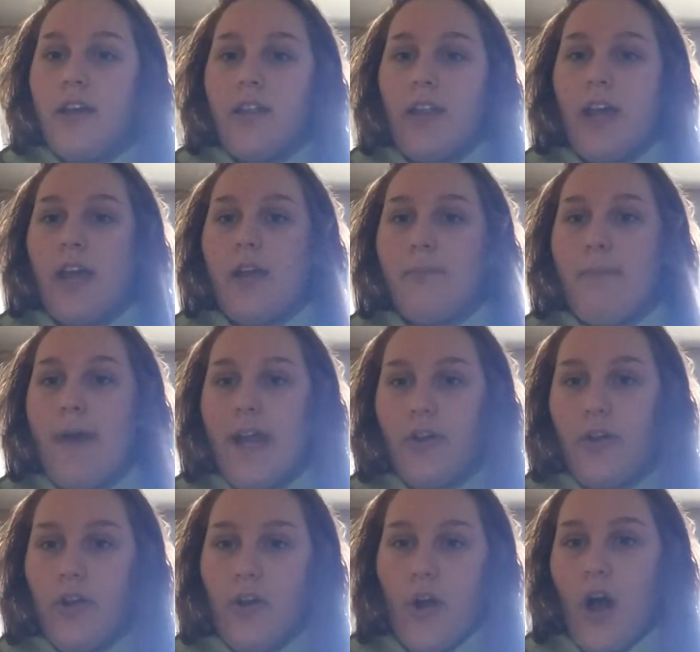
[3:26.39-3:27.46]
like
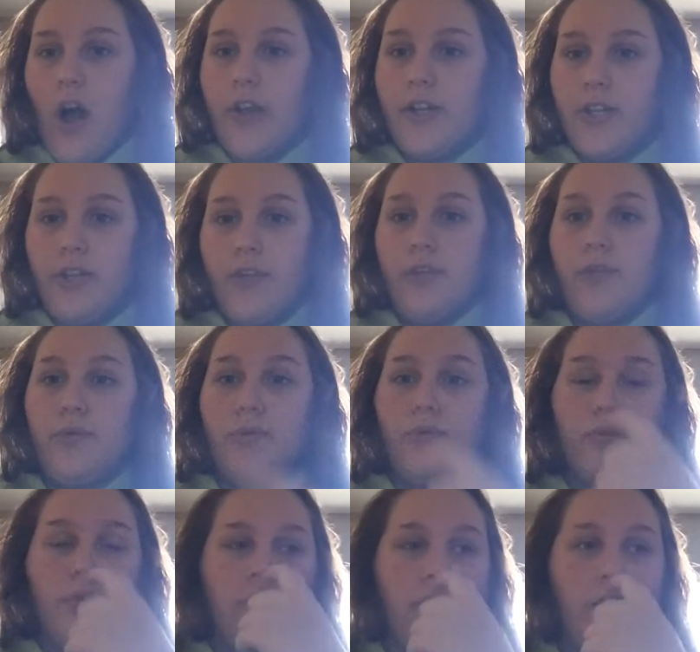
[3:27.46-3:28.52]
metal on
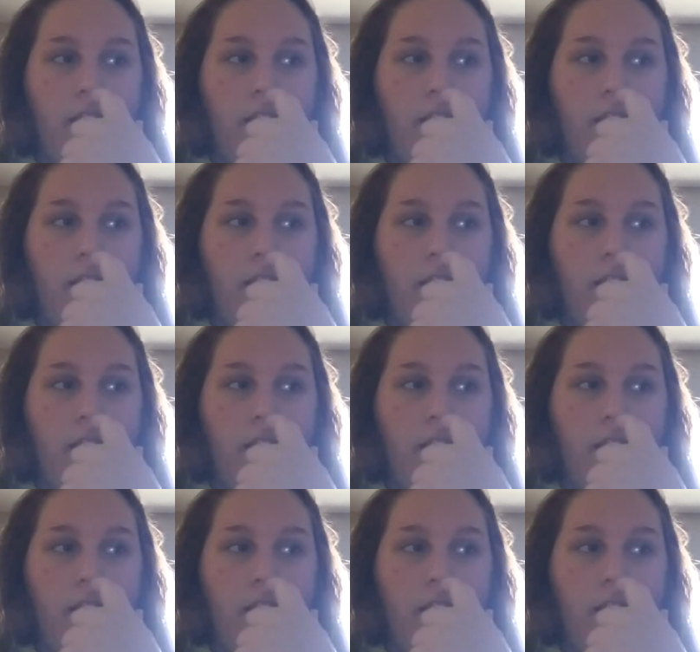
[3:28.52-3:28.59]
you,